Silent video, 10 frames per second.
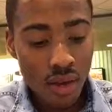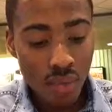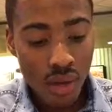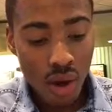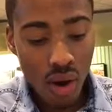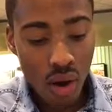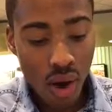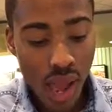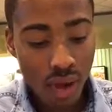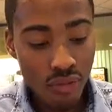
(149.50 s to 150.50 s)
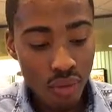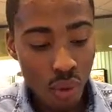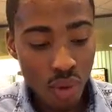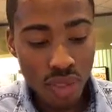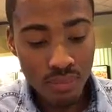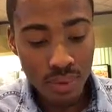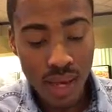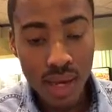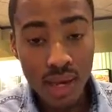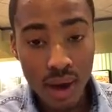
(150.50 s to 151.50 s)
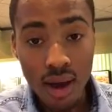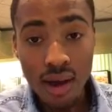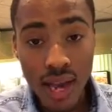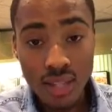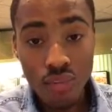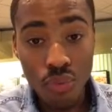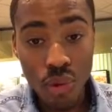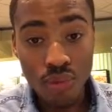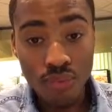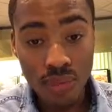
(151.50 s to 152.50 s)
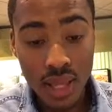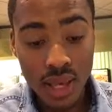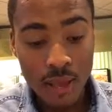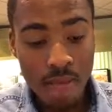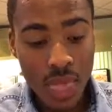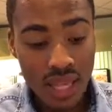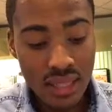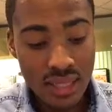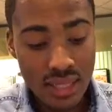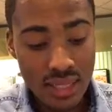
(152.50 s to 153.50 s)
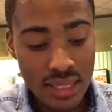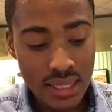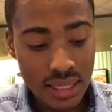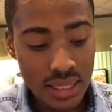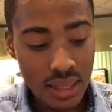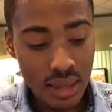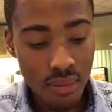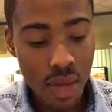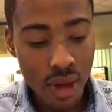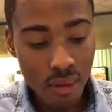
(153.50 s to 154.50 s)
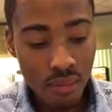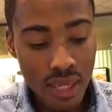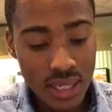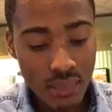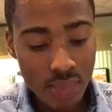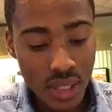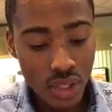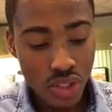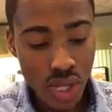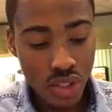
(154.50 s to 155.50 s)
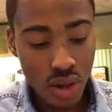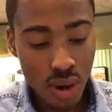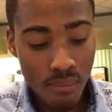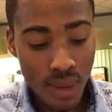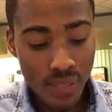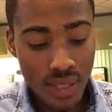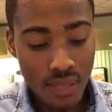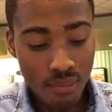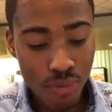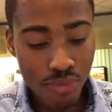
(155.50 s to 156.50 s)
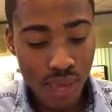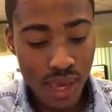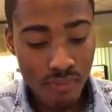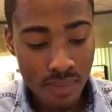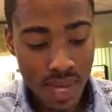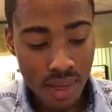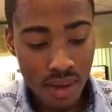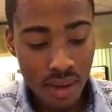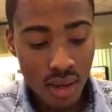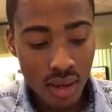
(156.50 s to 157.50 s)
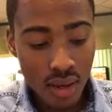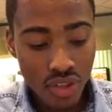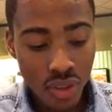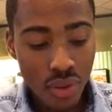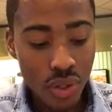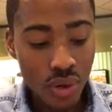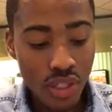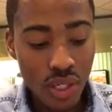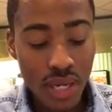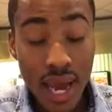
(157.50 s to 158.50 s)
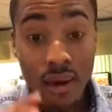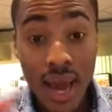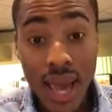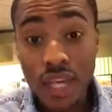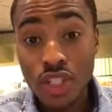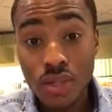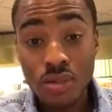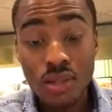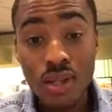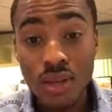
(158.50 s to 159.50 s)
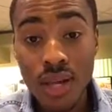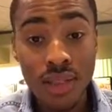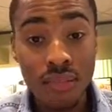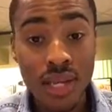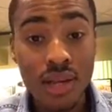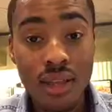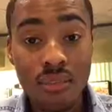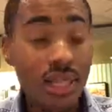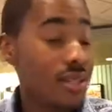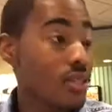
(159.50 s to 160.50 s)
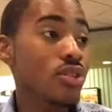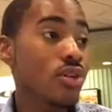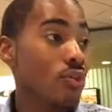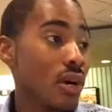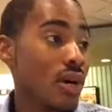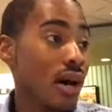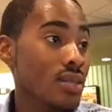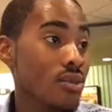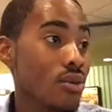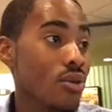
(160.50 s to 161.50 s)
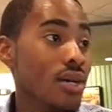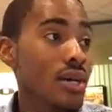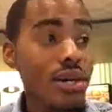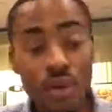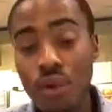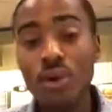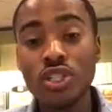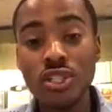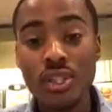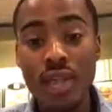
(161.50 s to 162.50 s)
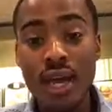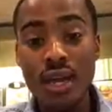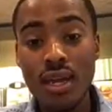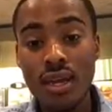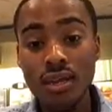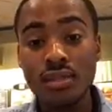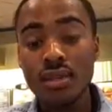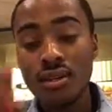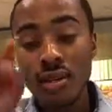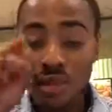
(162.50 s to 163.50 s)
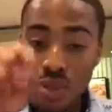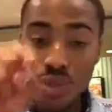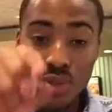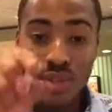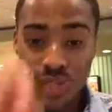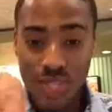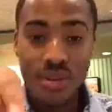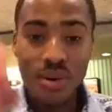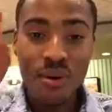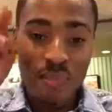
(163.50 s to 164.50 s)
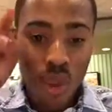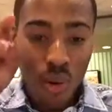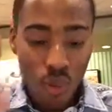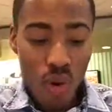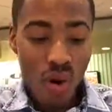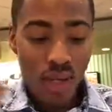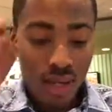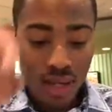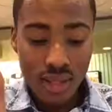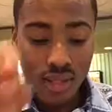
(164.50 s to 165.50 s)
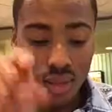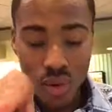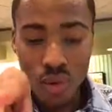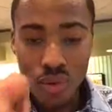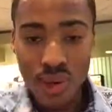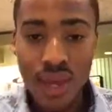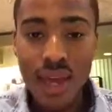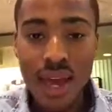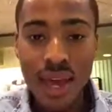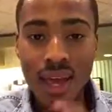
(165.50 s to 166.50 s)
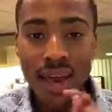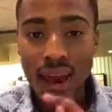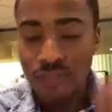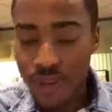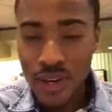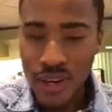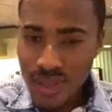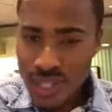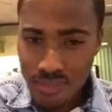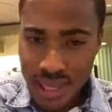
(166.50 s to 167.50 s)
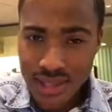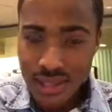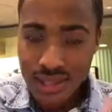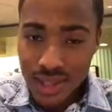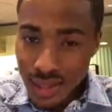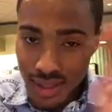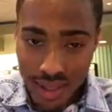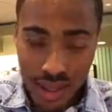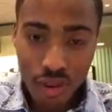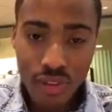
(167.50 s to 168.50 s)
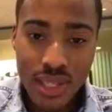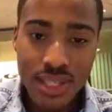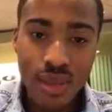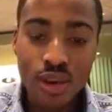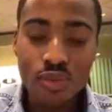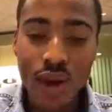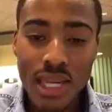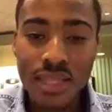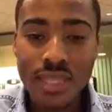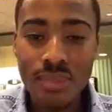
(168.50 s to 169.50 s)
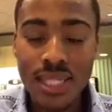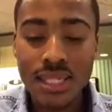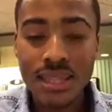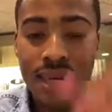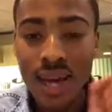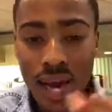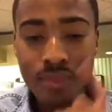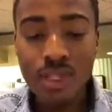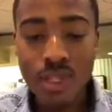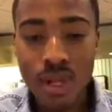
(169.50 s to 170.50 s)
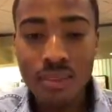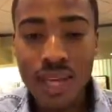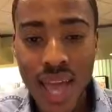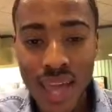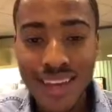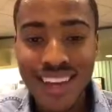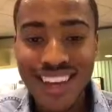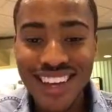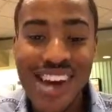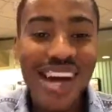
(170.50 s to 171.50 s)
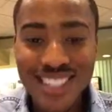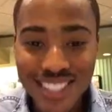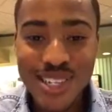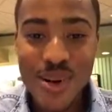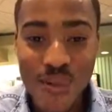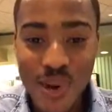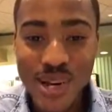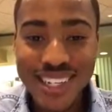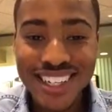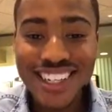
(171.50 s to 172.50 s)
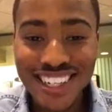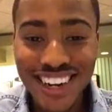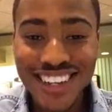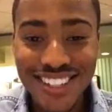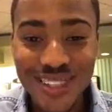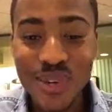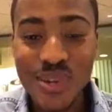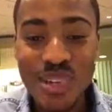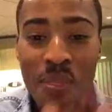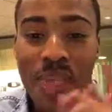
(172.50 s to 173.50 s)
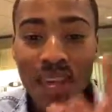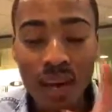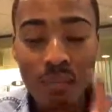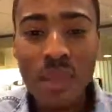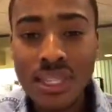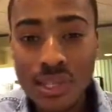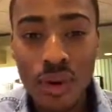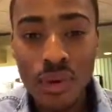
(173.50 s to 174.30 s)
We all have a role to play, and God has a role to play in the success of this club. We must commit to changing our methods, movement, and men. So the question now, I asked you at the beginning of the message, do you want God's glory? The question today is, do you still want his glory? And after hearing this message, looking over these notes, writing this message, I'm determined, hey, I still want God's glory. God bless you.